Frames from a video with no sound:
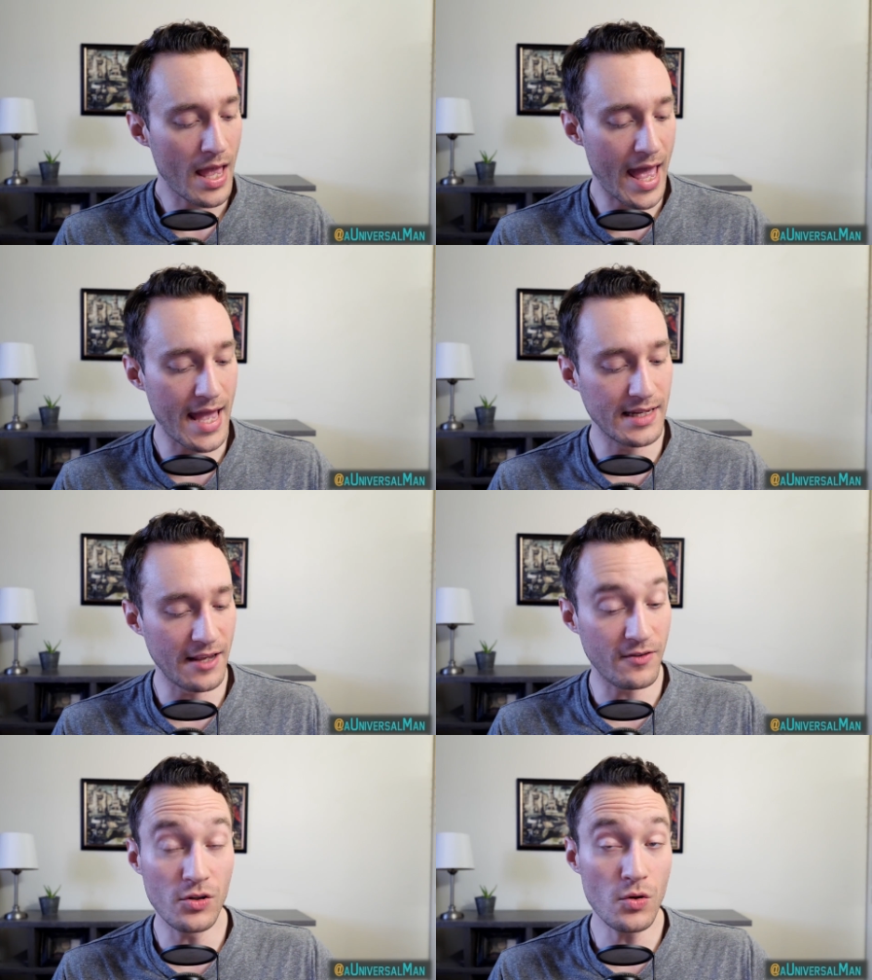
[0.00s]
And
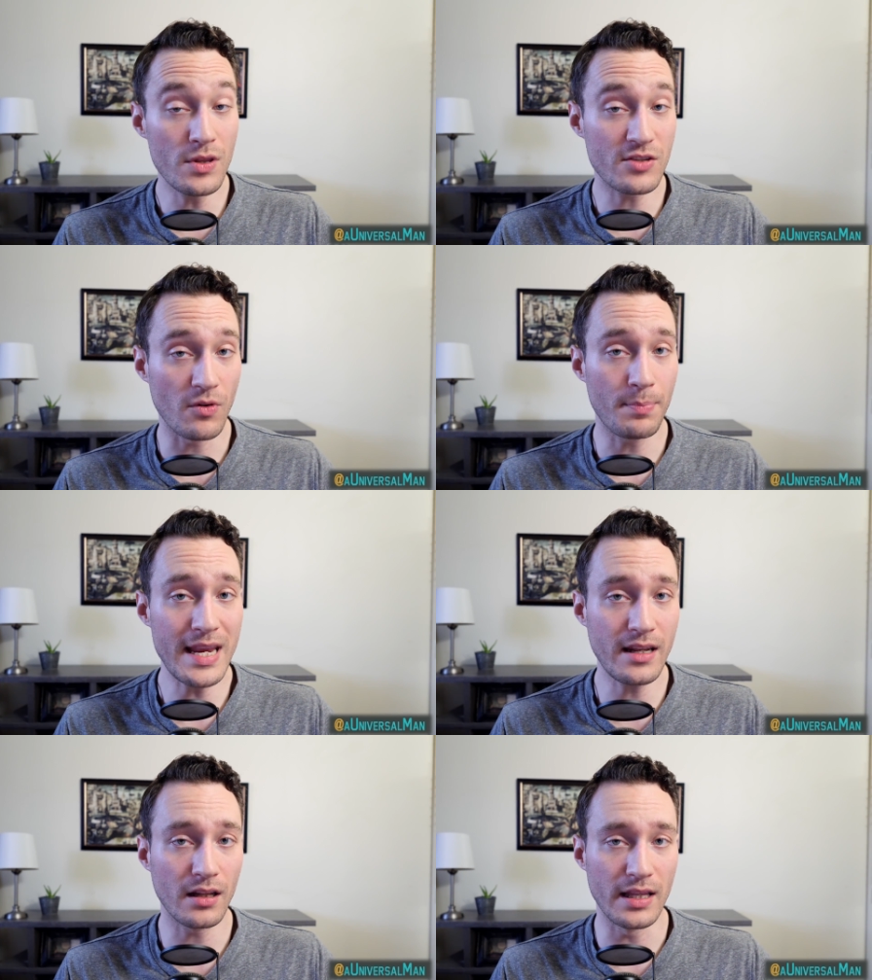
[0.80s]
if you do this
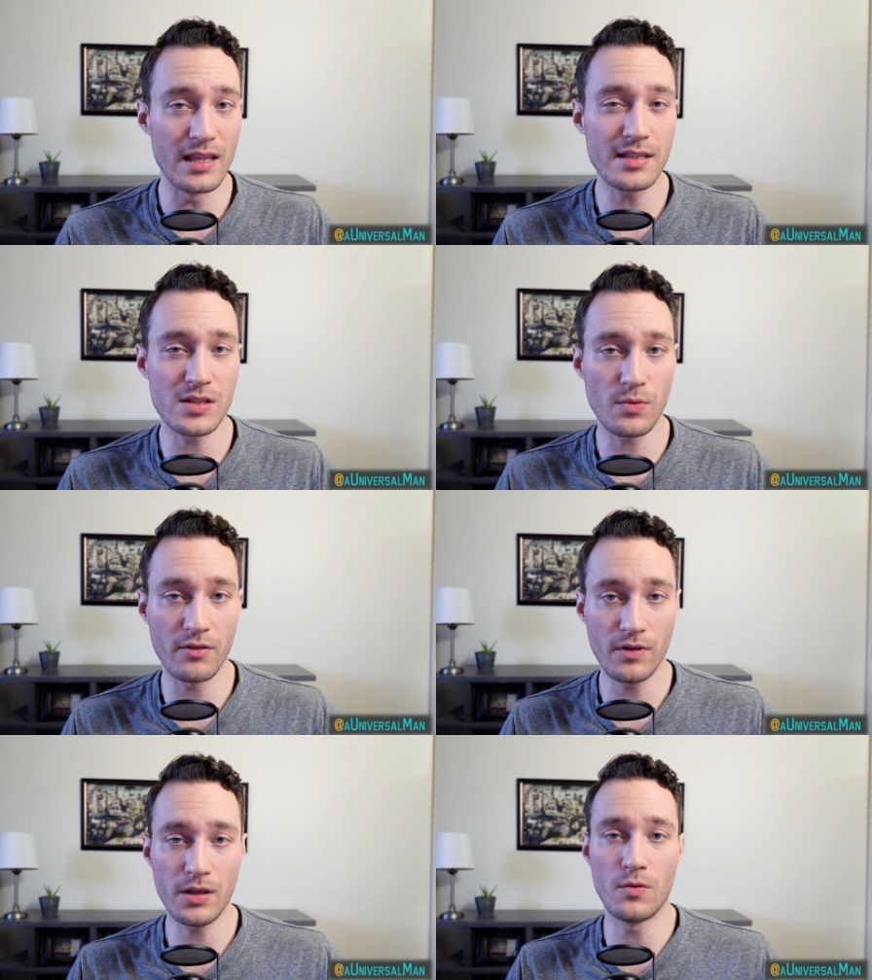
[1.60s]
repeatedly, this is where
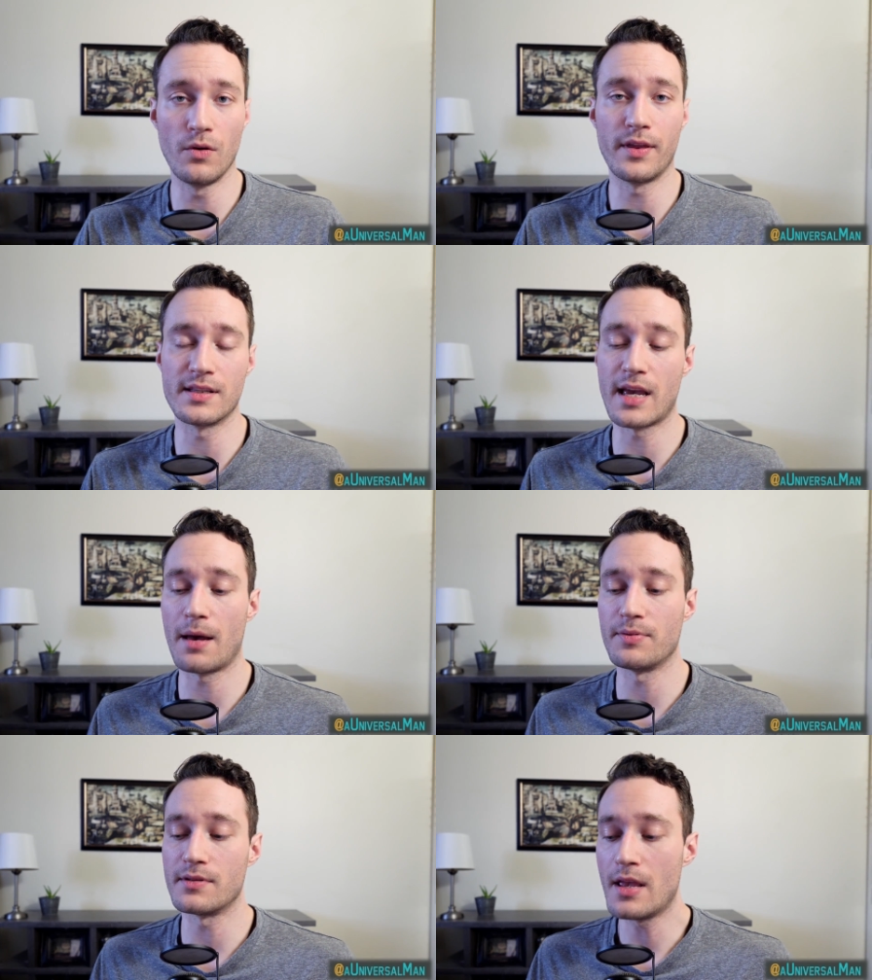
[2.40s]
the really cool things
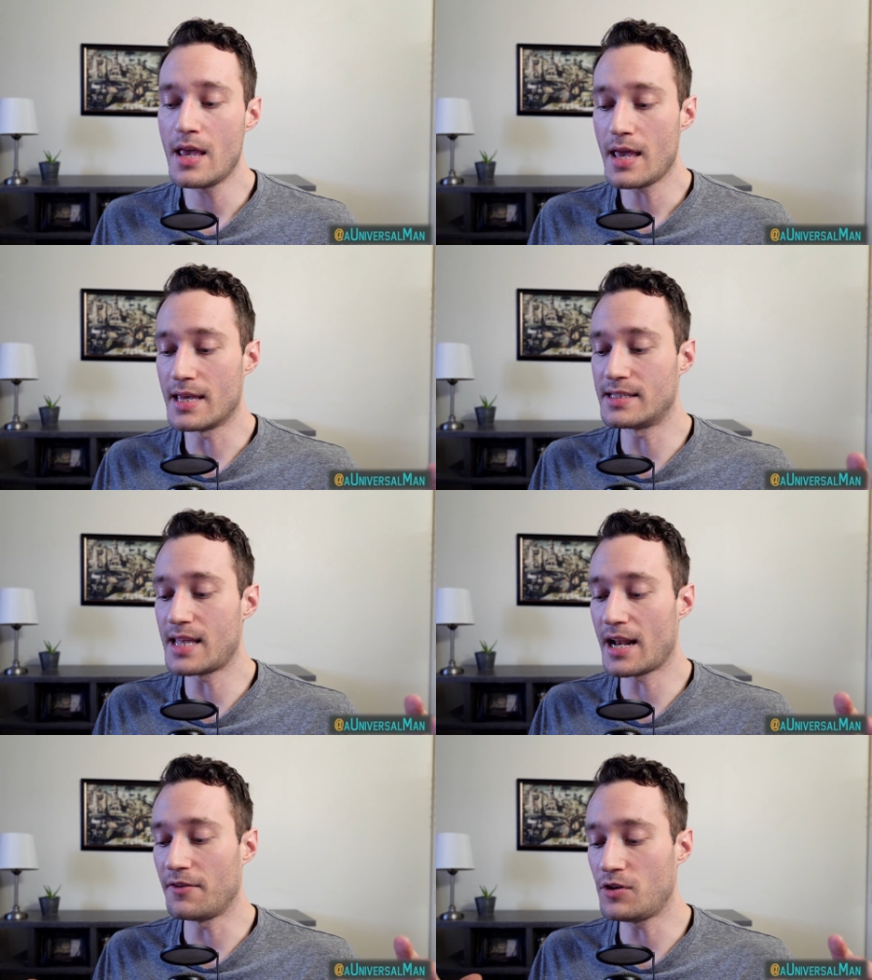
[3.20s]
happen is
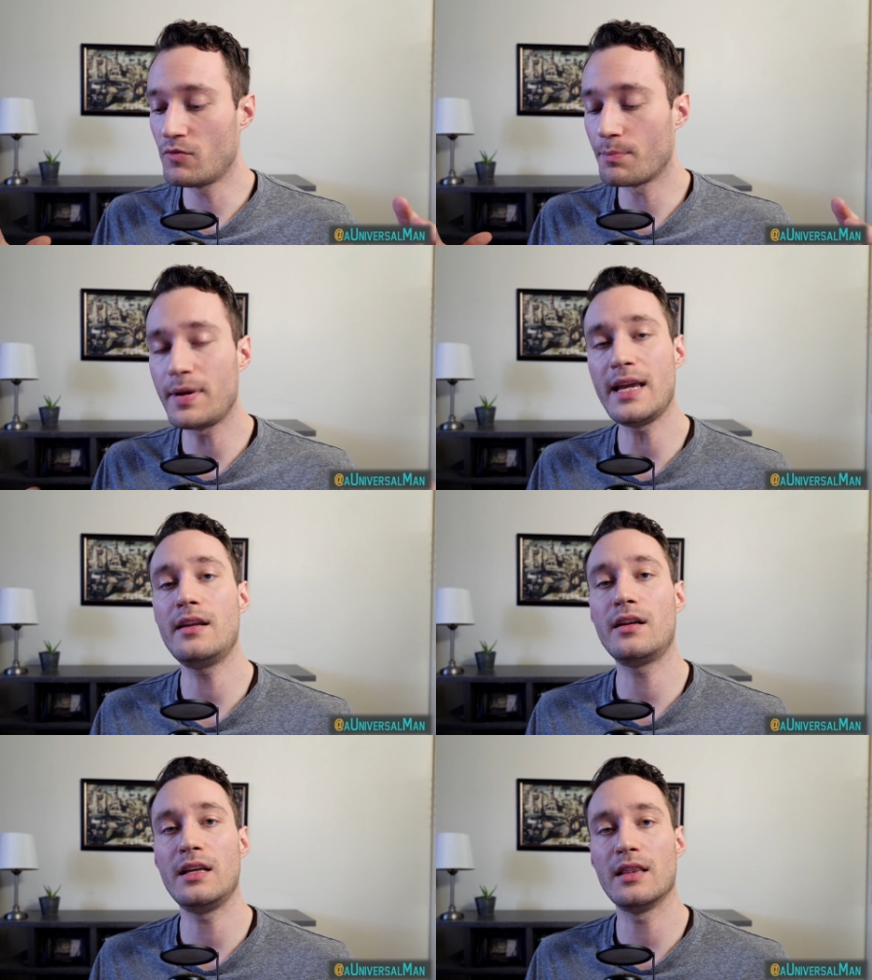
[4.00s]
that if you
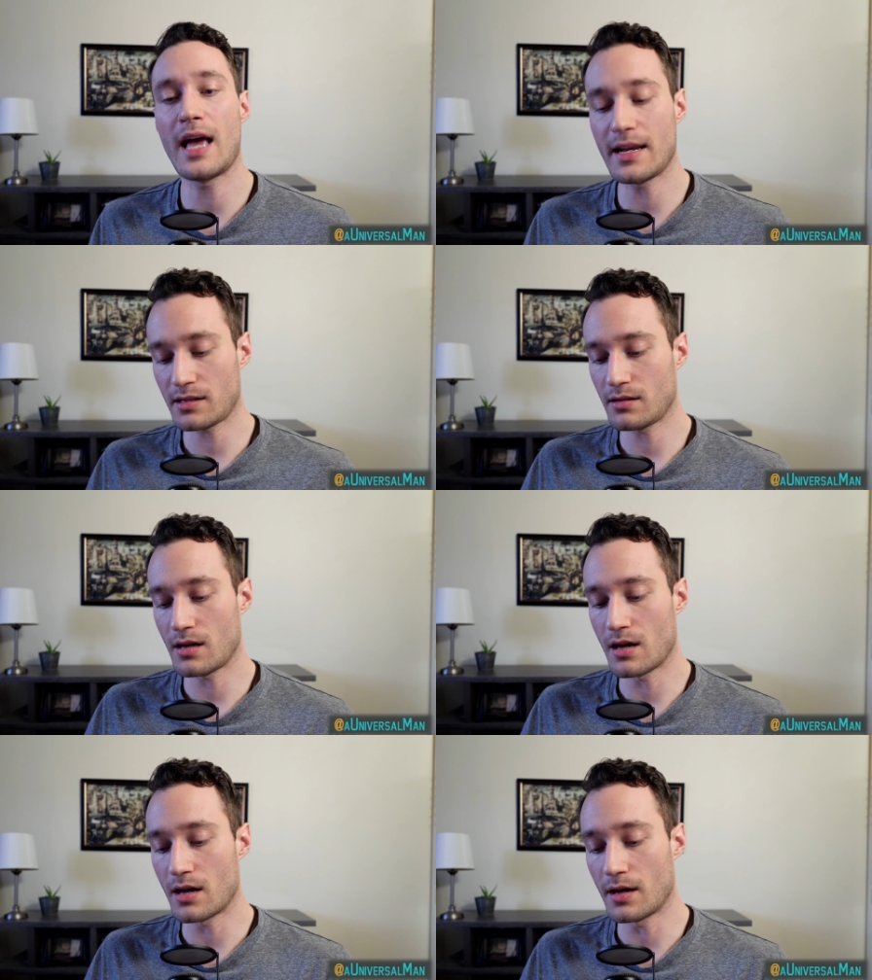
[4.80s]
repeatedly let
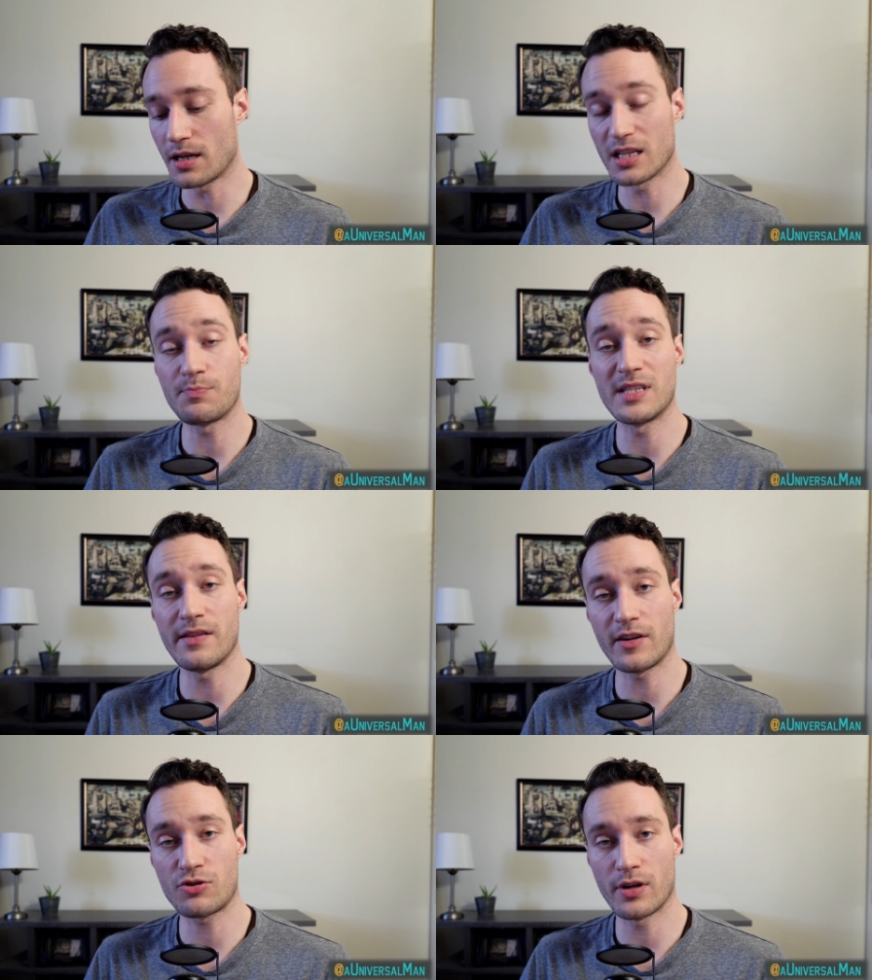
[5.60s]
uh, a
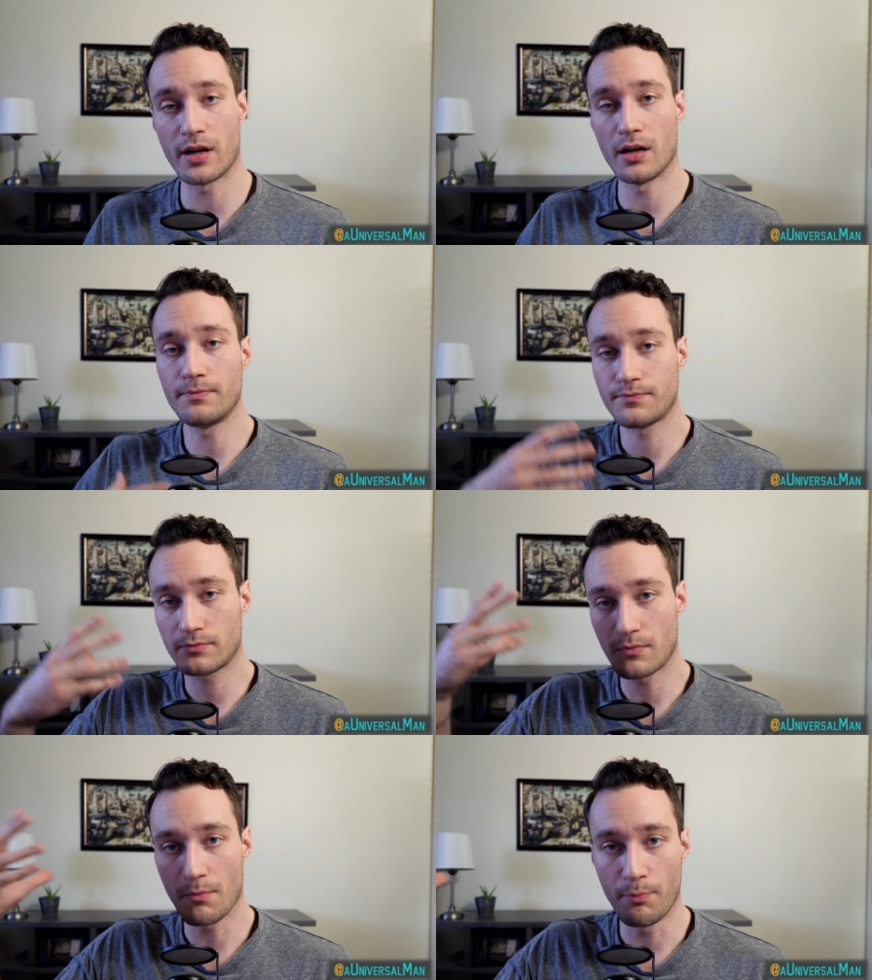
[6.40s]
specific trigger
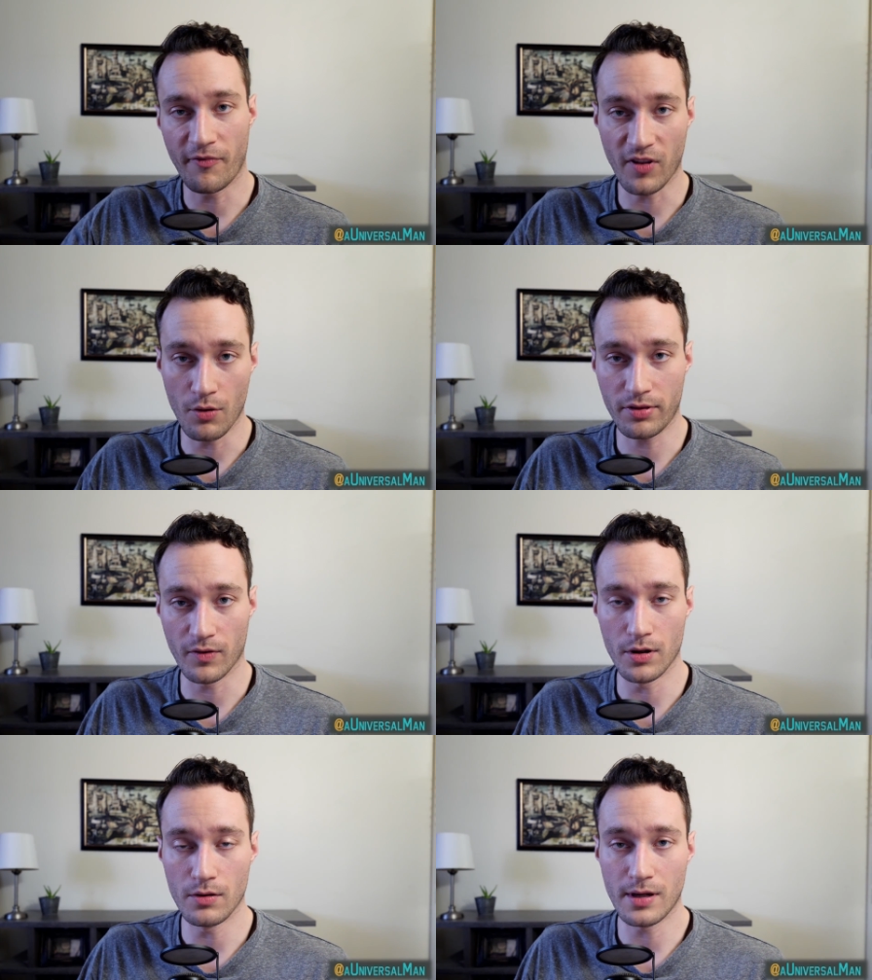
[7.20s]
flow
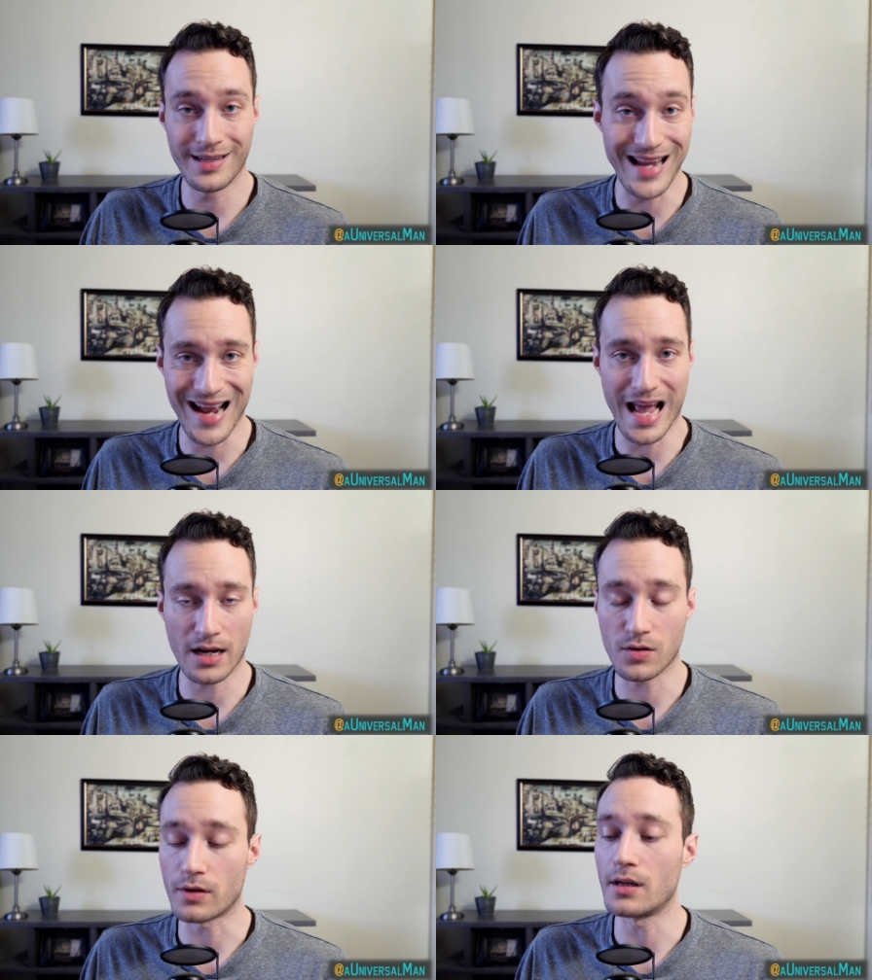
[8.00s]
through you and not
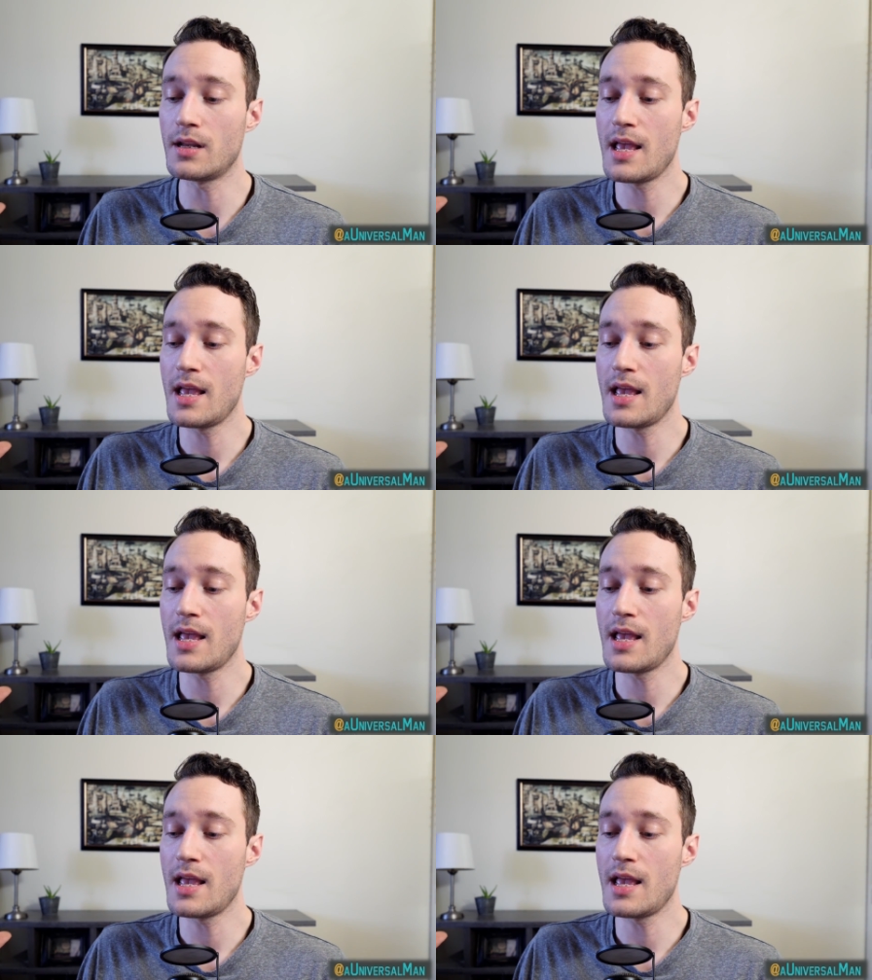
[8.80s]
act on it,